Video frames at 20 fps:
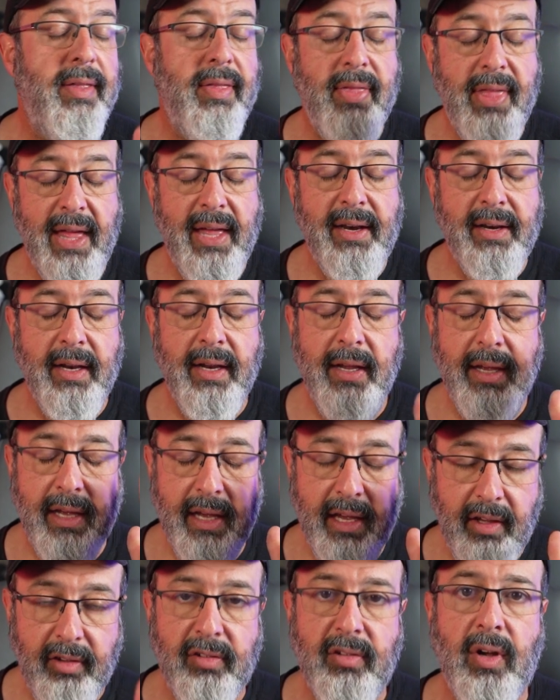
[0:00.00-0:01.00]
That
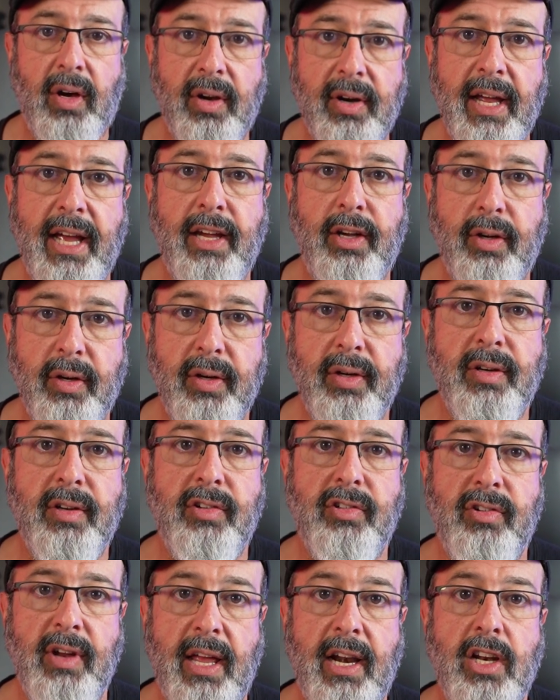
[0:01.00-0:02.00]
is not a good
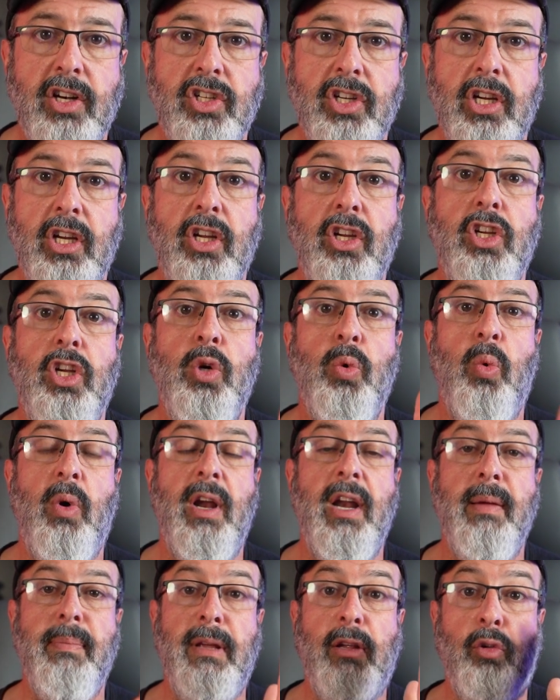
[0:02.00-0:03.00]
strategy. You
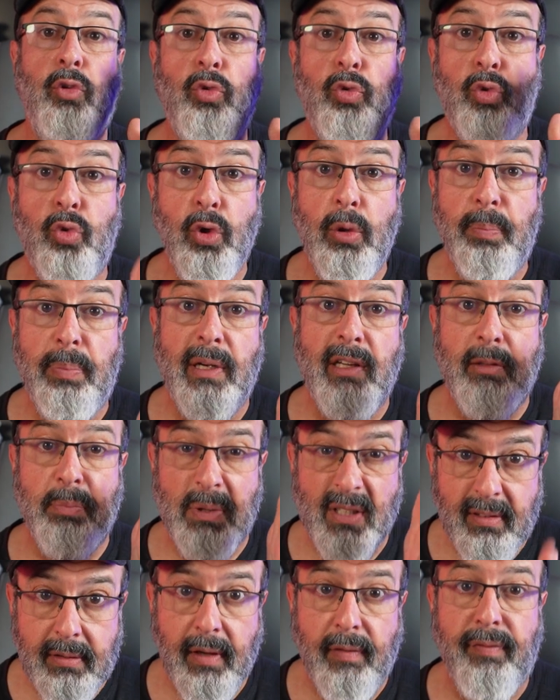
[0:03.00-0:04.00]
want to be super
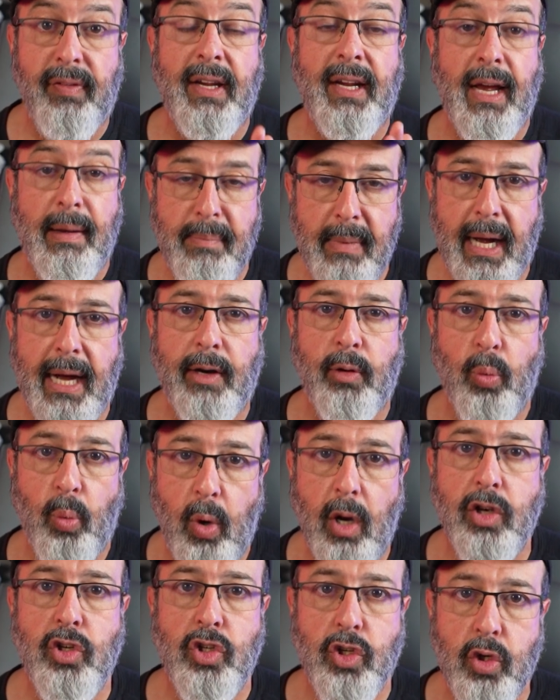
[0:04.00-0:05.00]
specific about
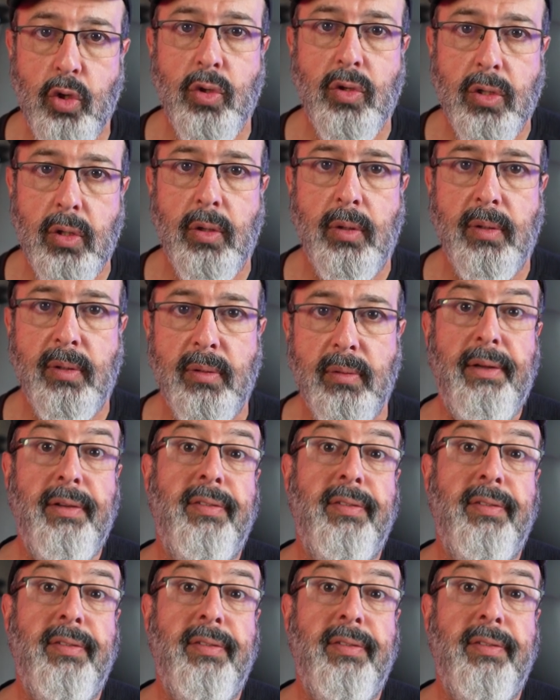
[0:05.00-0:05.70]
what you do.